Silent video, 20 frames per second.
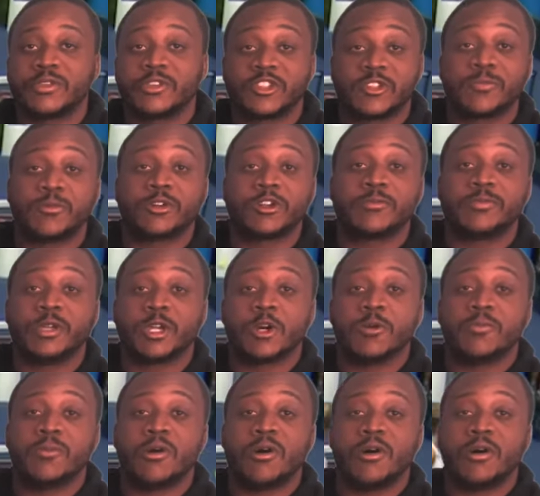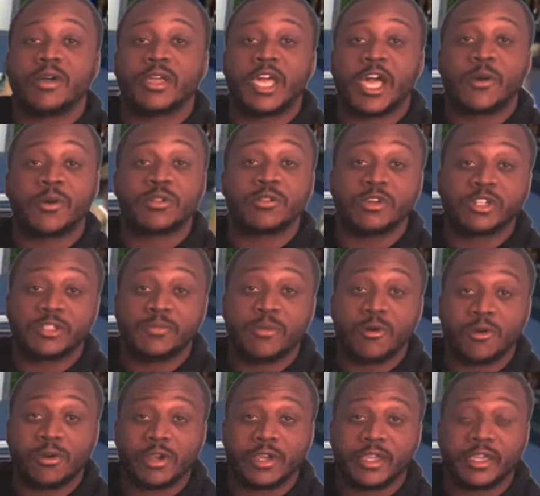the sport of pickleball, how it looked
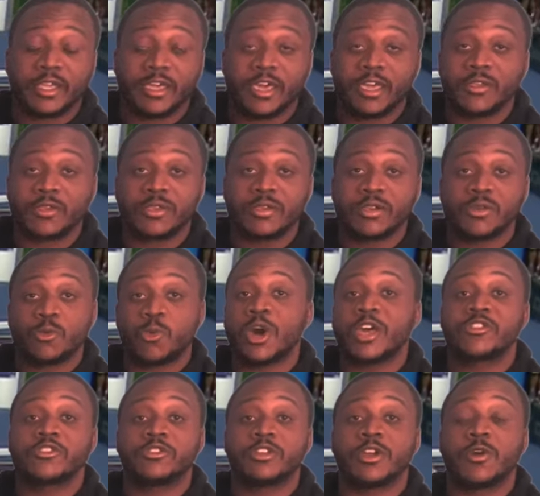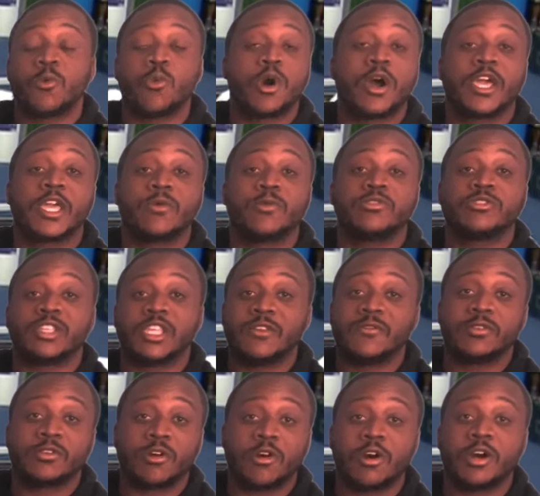boring, and questioning why it was
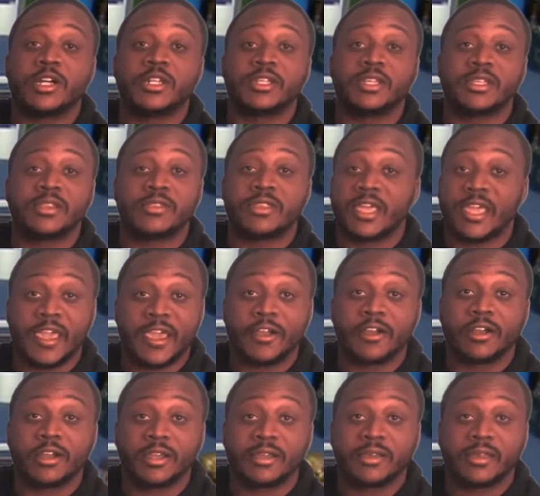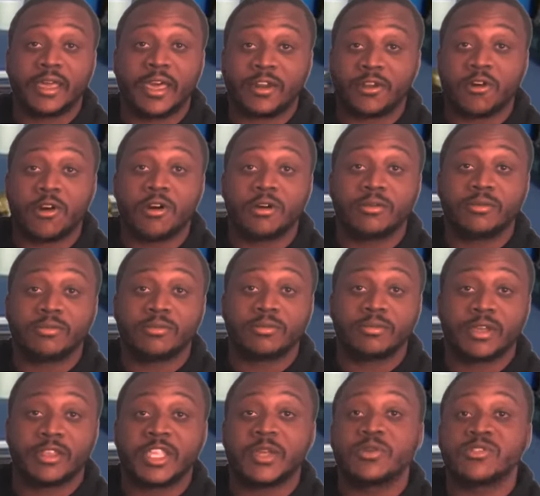even on the air at all.
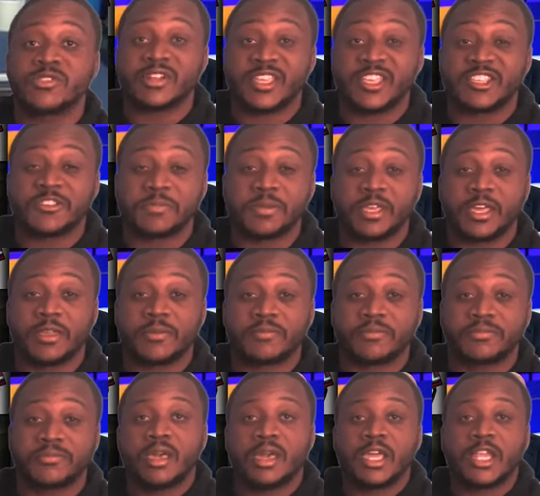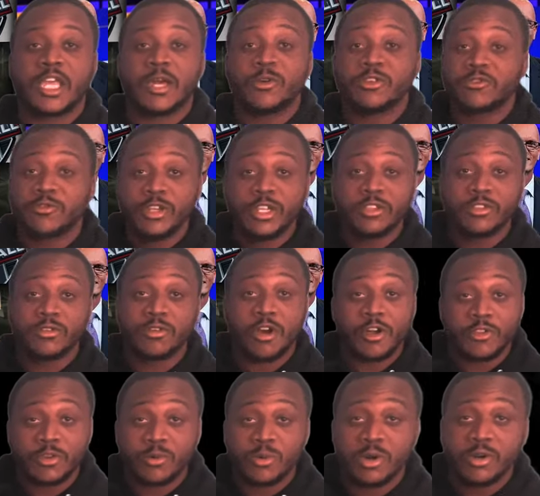I think it ESPN. And I was reading through
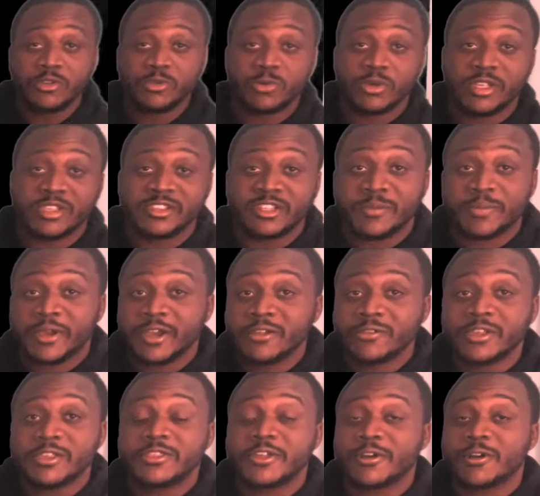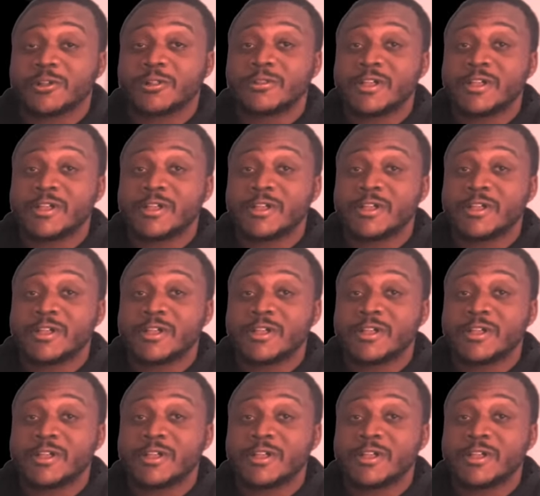all the quote tweets, and apparently there are a